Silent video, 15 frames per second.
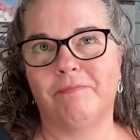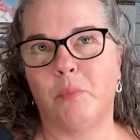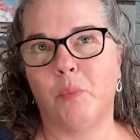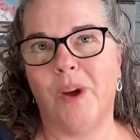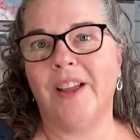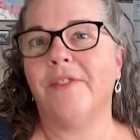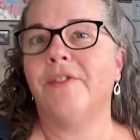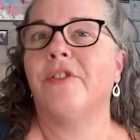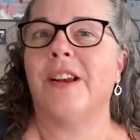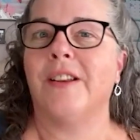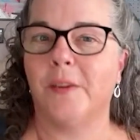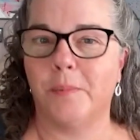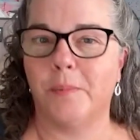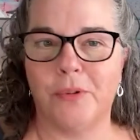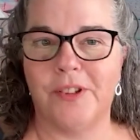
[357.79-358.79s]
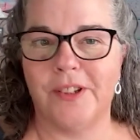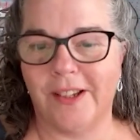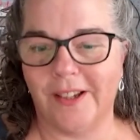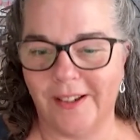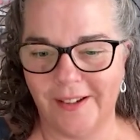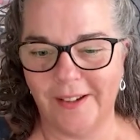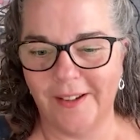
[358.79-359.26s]
way of
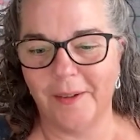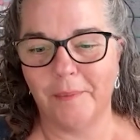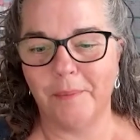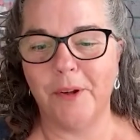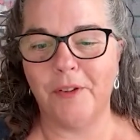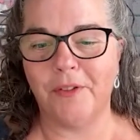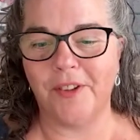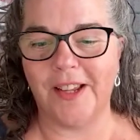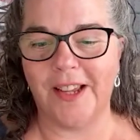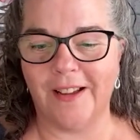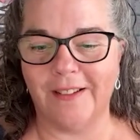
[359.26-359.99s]
transporting, moving